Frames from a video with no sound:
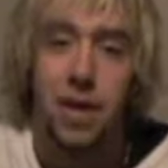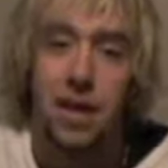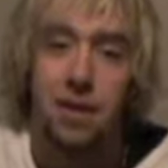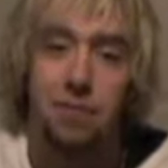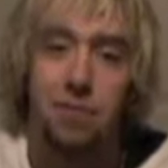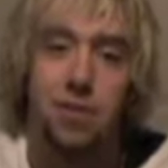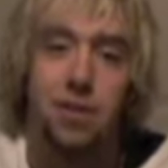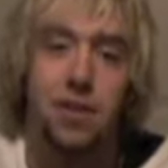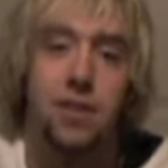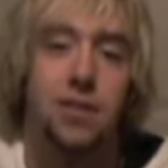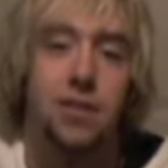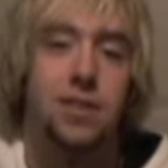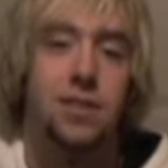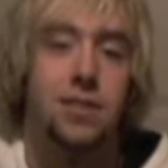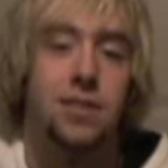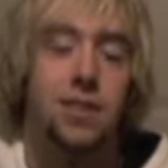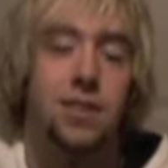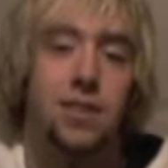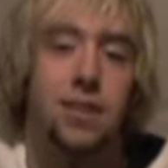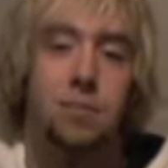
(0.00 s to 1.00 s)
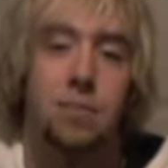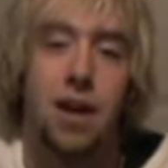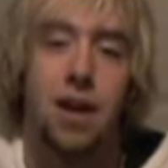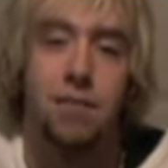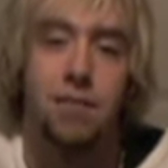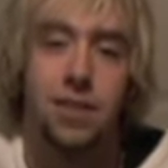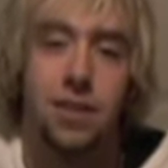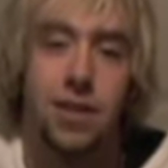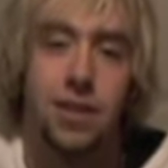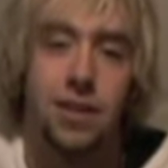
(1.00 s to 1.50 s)
pay for all this, I ended up
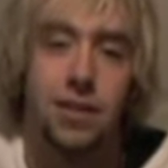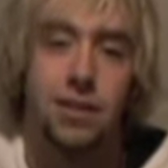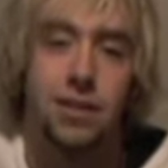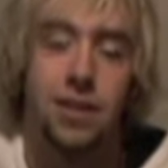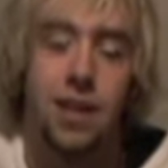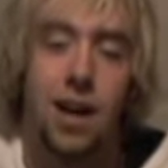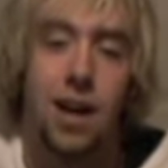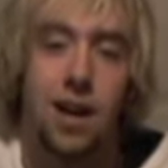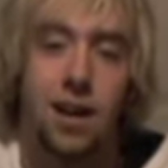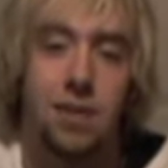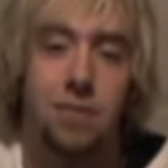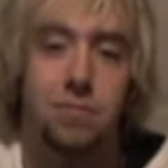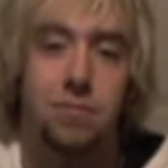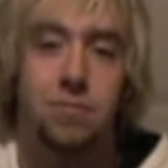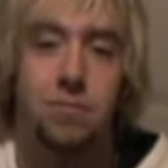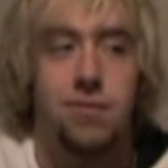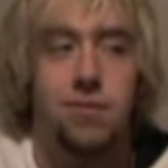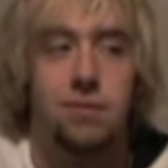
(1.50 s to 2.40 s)
having to get a job.